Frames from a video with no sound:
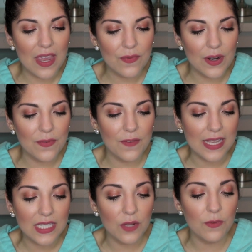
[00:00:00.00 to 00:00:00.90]
favorite
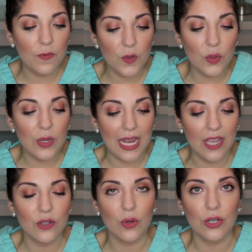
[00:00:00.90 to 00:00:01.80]
festive food
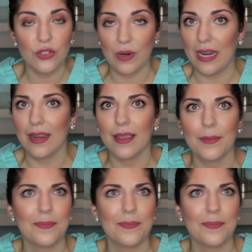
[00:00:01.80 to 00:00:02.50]
and or drink.